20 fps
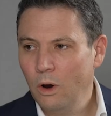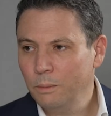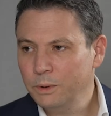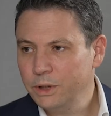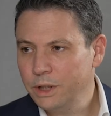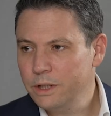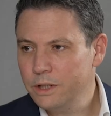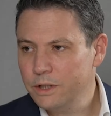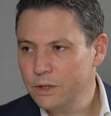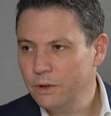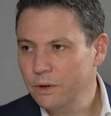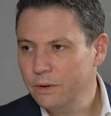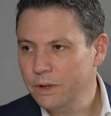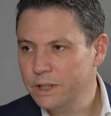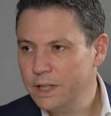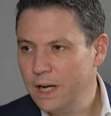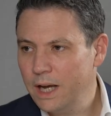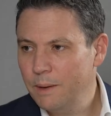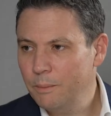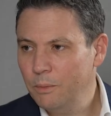options are on the
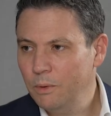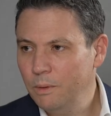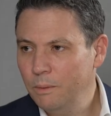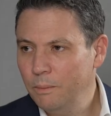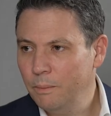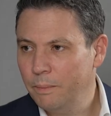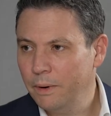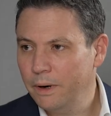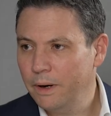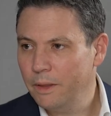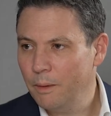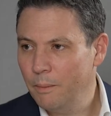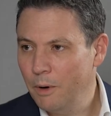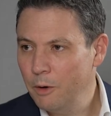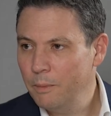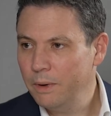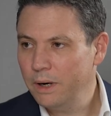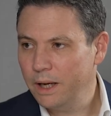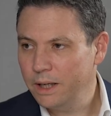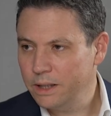table, but at the
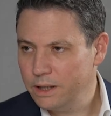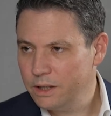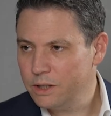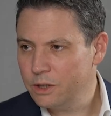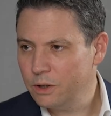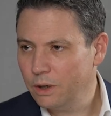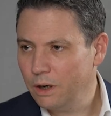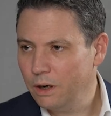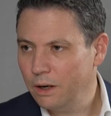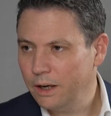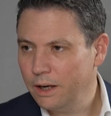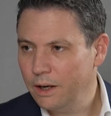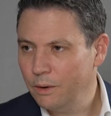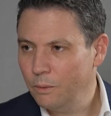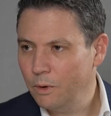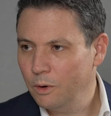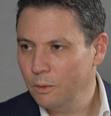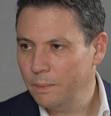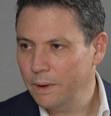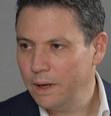moment it does look like it
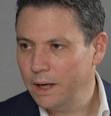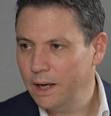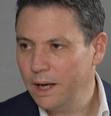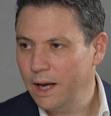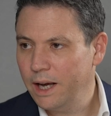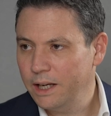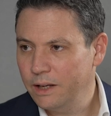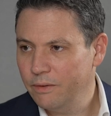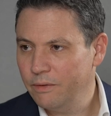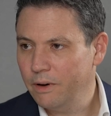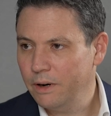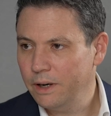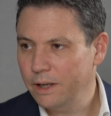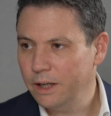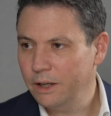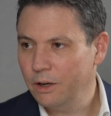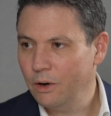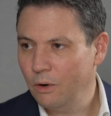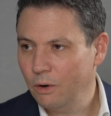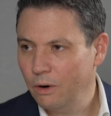will be a
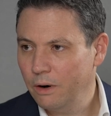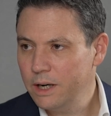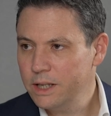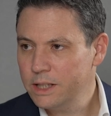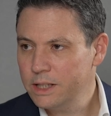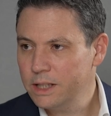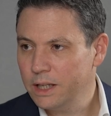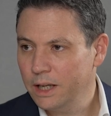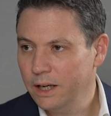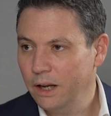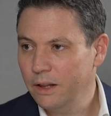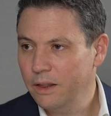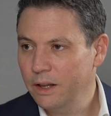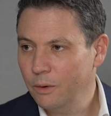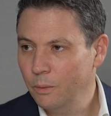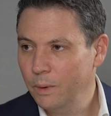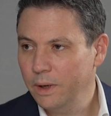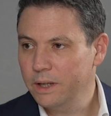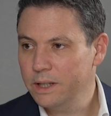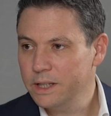divided Congress. And I
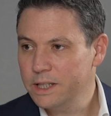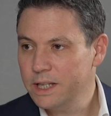think we can